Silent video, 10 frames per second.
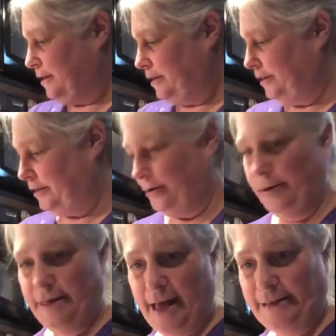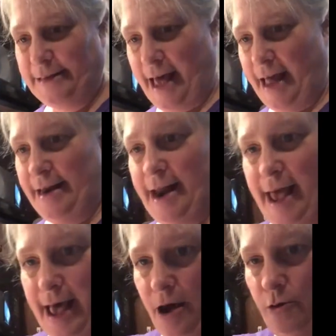you know, that's that.
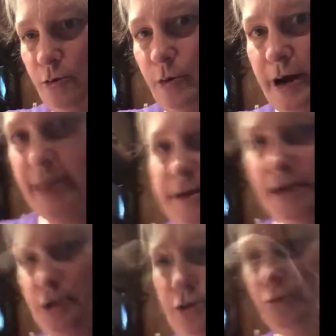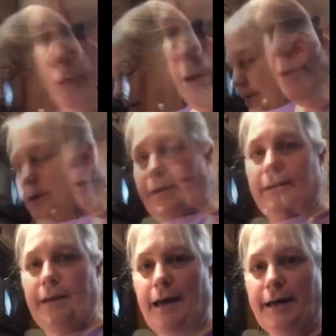Now, what I do,
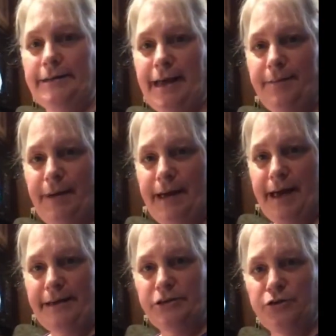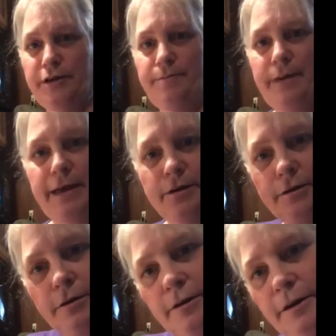I take my ice cream
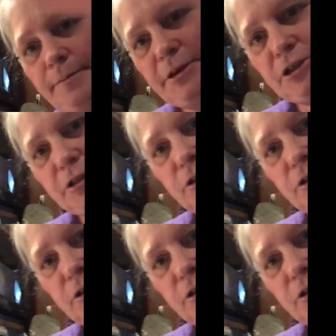maker. Let me just